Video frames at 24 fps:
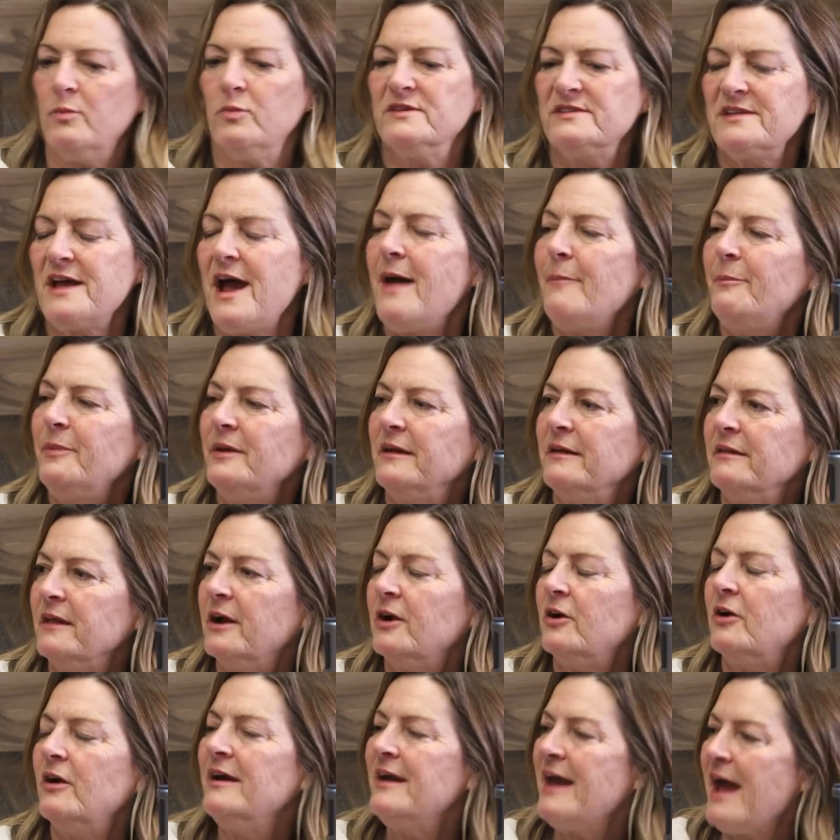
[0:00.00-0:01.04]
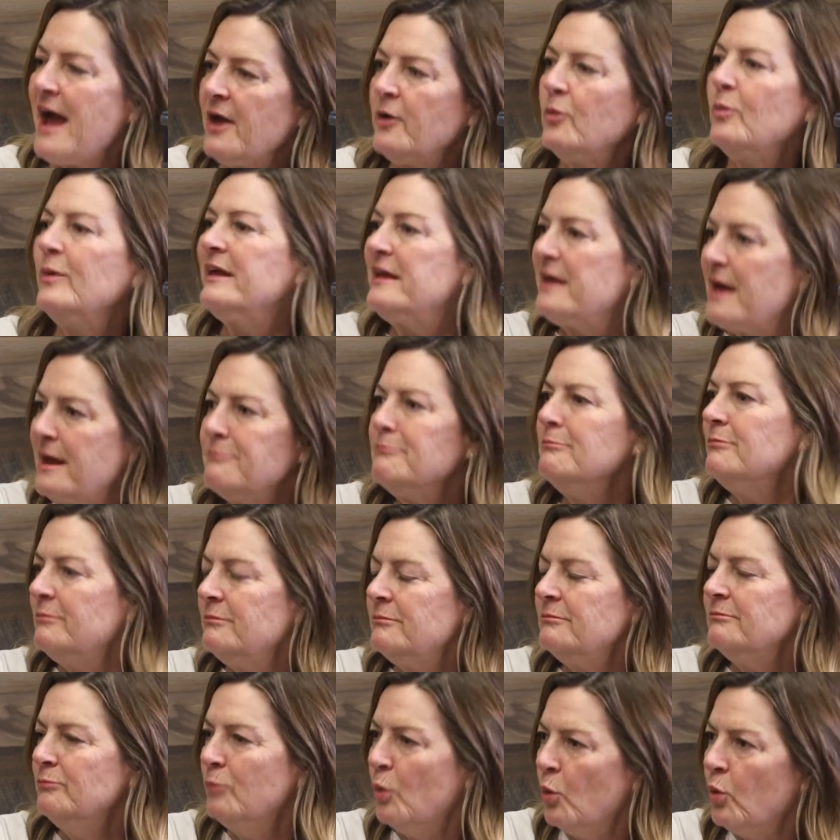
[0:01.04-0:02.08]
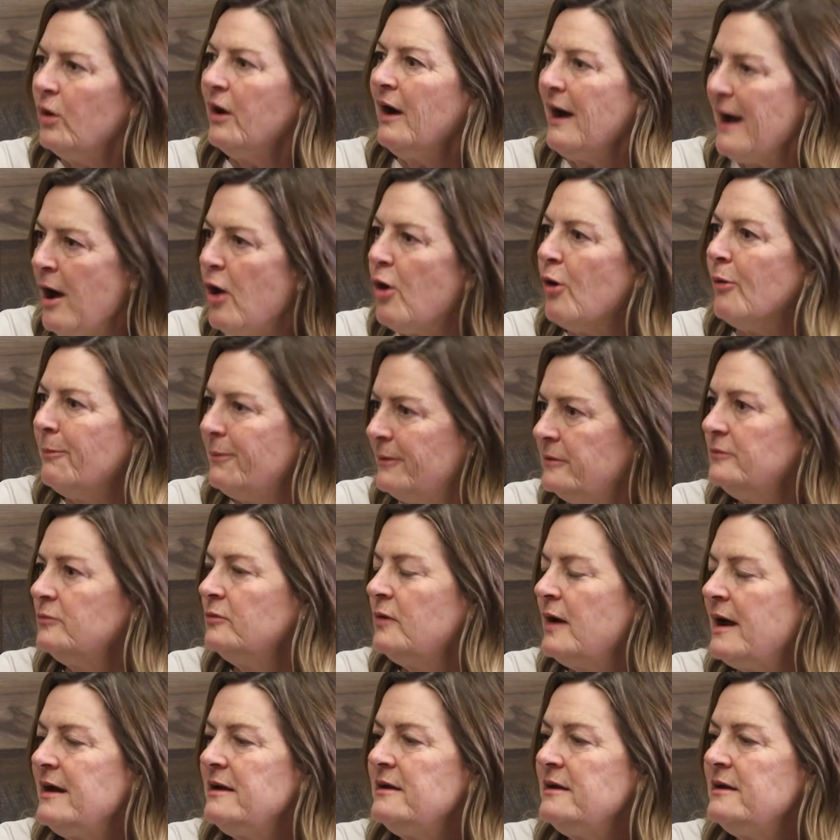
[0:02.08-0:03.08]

was happening there and how do we get more help right?